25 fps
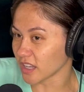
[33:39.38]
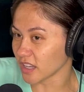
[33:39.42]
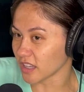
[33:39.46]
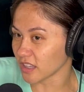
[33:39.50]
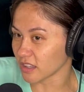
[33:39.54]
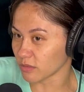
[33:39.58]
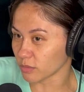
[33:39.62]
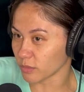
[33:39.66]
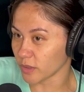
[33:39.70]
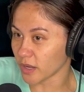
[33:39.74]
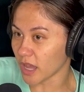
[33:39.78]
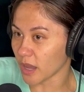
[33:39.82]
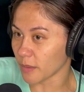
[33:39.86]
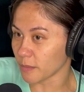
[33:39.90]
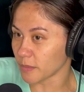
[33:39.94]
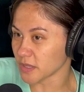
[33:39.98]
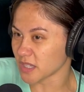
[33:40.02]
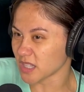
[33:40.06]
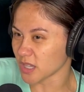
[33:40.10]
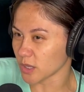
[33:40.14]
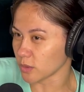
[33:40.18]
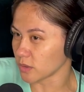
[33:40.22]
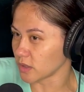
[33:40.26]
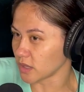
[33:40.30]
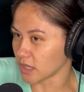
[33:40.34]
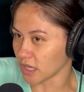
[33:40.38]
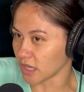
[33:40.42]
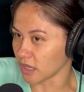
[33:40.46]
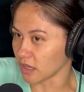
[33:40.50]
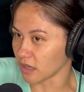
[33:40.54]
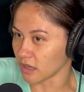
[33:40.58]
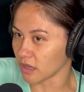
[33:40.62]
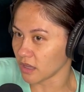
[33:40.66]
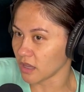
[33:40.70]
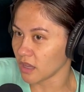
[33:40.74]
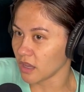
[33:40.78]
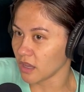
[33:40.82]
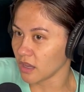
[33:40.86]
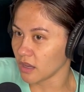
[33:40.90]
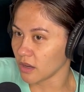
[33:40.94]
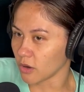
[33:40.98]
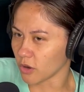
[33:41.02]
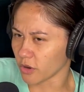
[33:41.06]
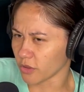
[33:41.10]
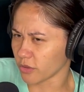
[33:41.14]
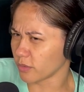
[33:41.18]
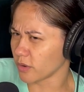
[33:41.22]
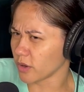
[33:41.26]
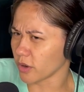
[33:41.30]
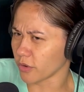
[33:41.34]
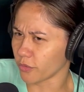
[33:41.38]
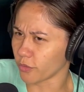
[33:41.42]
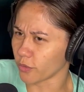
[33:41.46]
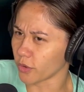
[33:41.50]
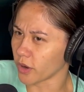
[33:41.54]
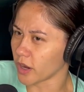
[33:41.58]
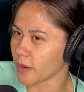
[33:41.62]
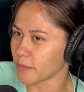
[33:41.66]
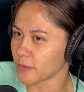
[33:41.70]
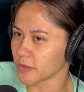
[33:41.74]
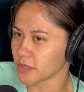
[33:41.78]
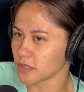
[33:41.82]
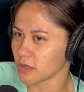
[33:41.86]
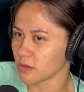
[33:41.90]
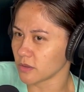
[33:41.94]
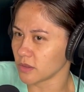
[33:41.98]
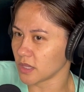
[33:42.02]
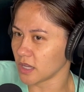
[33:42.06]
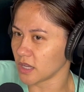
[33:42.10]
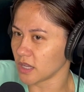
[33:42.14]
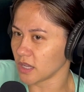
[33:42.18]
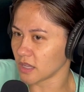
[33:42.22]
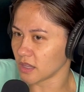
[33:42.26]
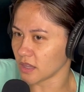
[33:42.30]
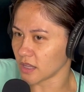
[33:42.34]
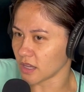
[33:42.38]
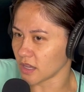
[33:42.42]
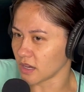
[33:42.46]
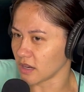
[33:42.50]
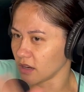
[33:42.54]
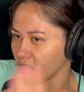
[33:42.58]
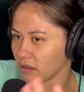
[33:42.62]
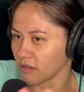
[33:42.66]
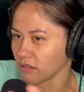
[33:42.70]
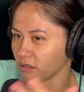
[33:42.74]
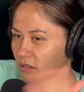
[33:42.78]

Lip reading: a 3-episode thing, or 3 or 4-episode thing that,